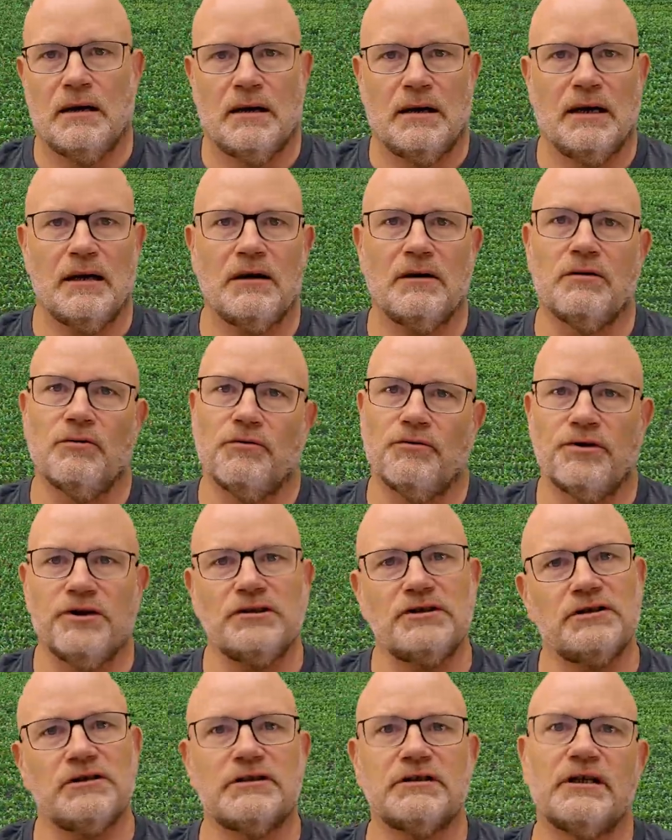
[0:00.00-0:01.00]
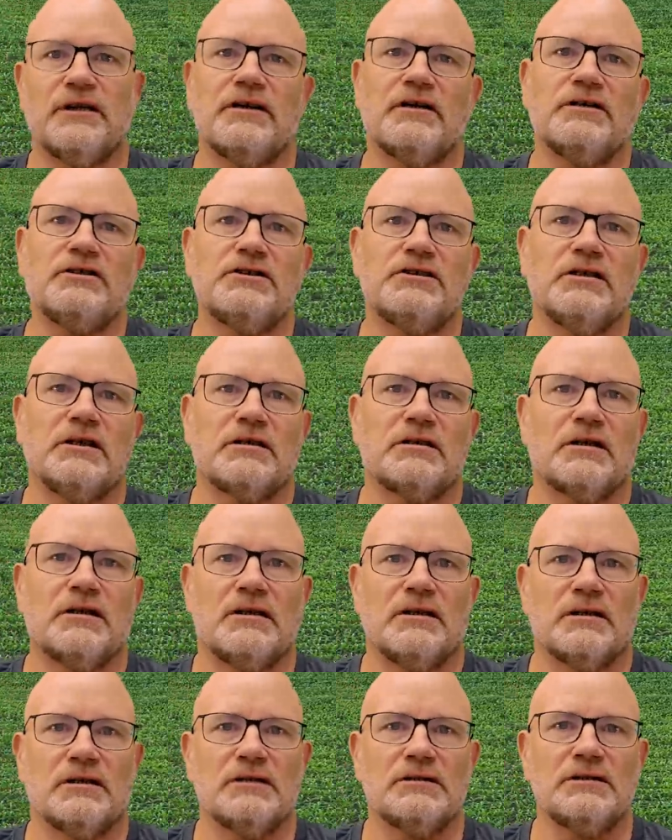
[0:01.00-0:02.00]
Hello, this is Gary Schnitkey,
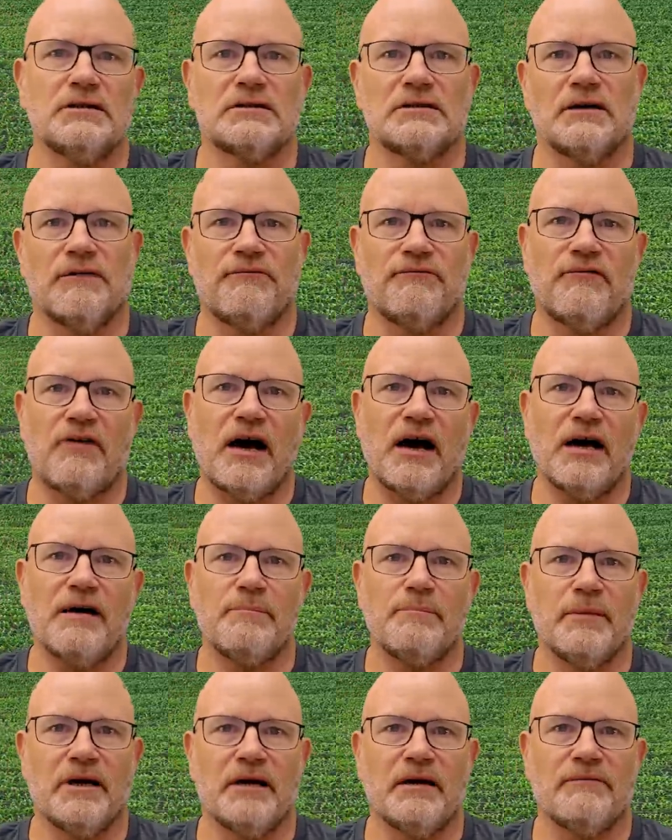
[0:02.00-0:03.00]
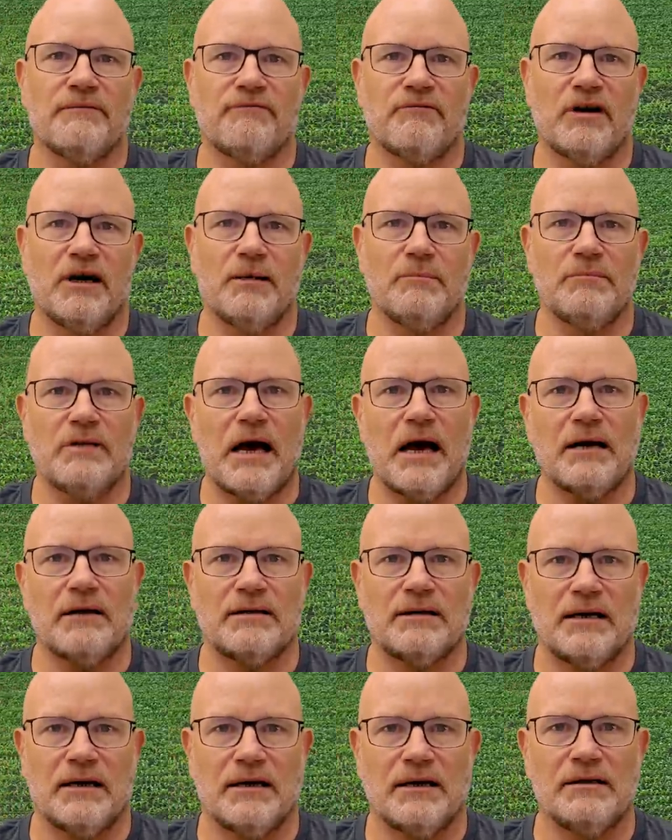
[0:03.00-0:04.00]
and this is a five minute farmdoc
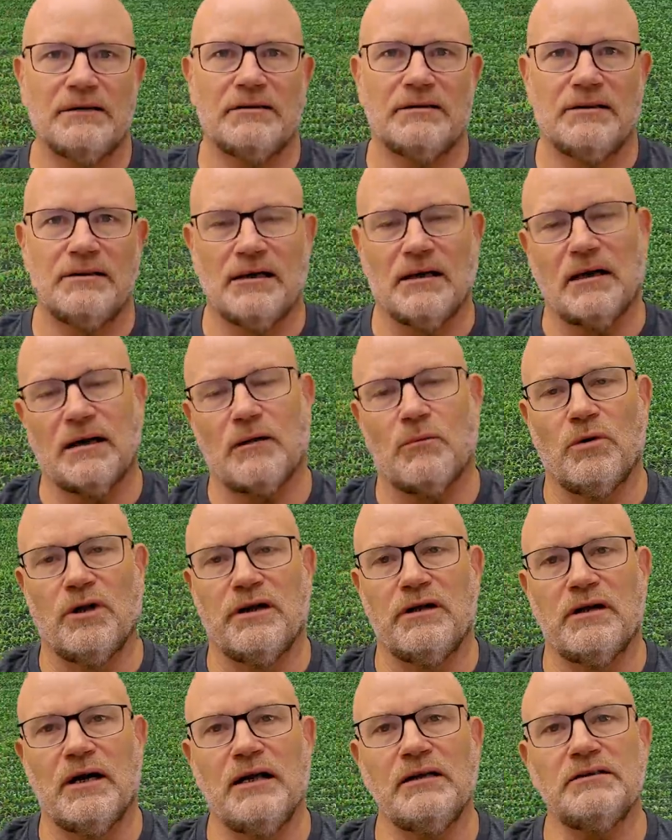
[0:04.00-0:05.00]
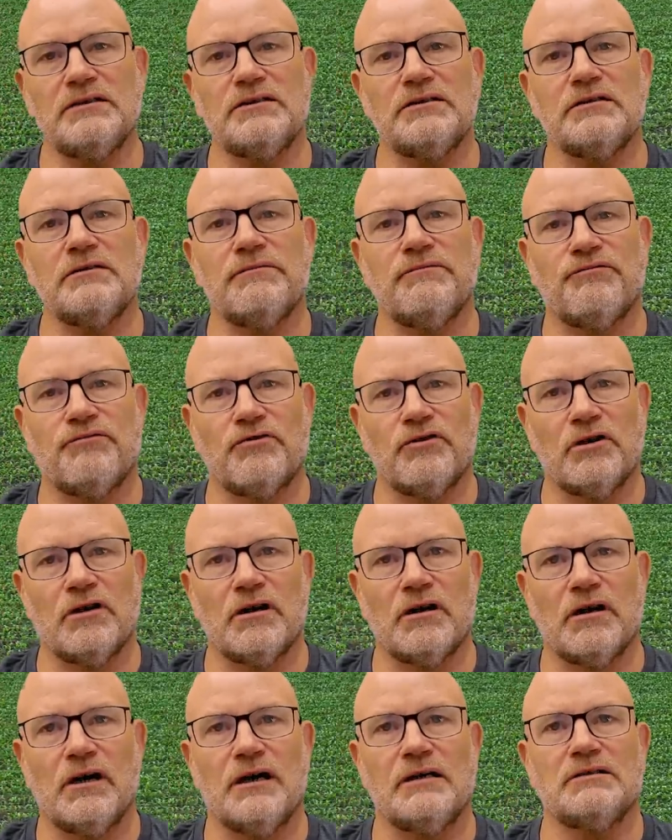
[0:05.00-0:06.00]
daily dealing with nitrogen
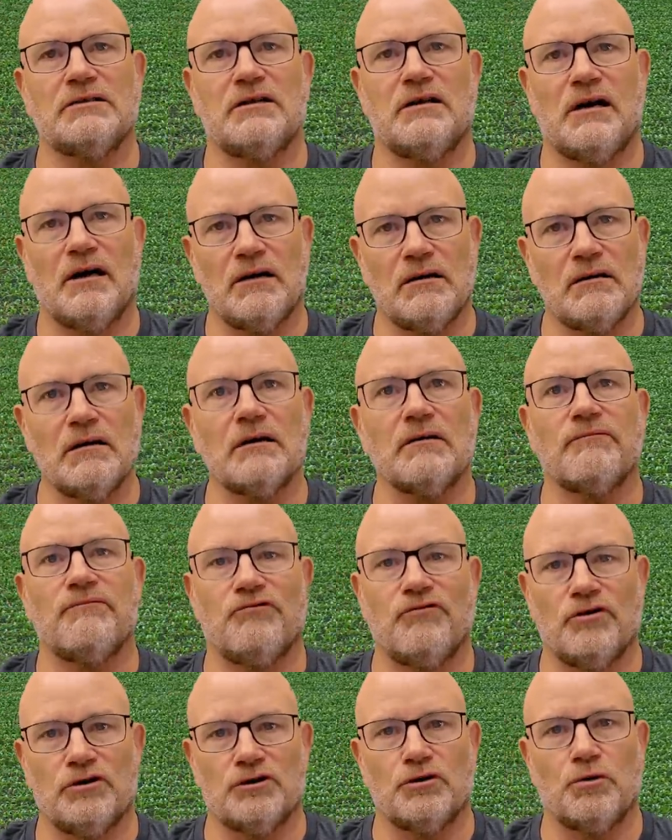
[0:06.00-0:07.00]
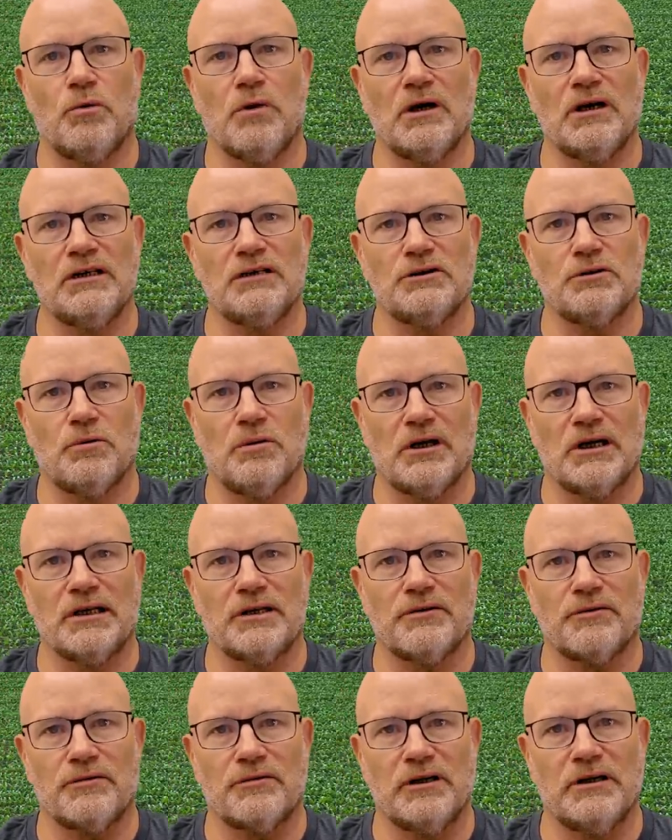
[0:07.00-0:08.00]
fertilizer outlook for
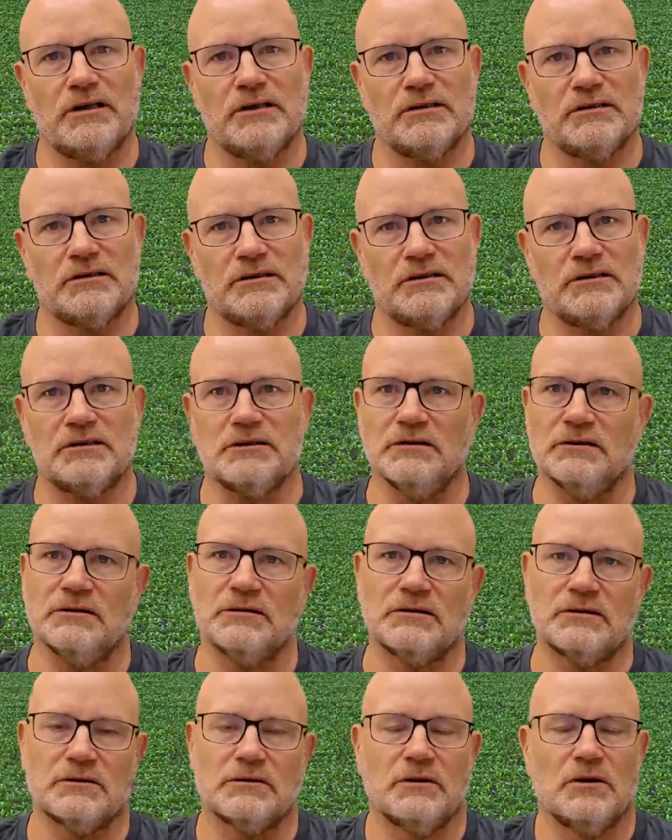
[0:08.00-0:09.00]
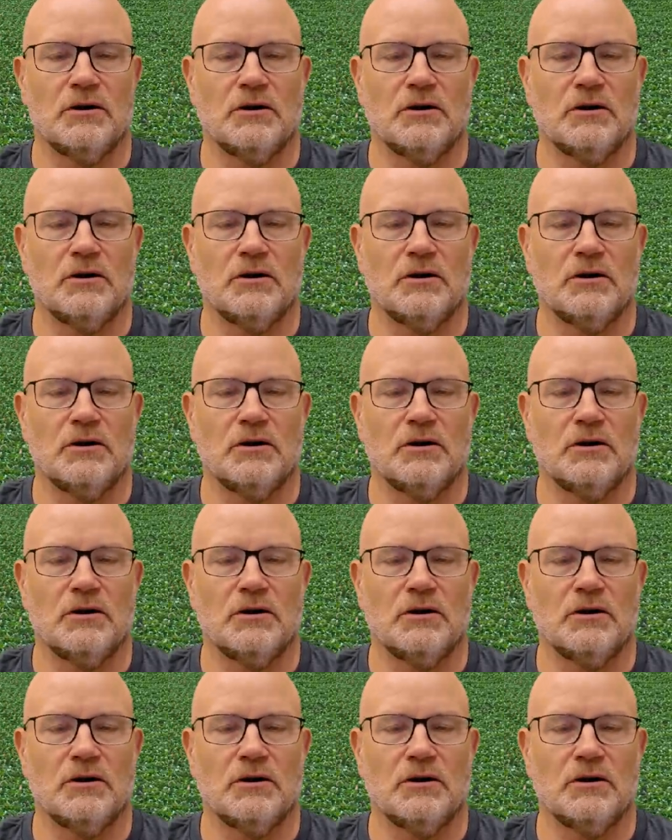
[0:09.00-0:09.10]
2023 decisions.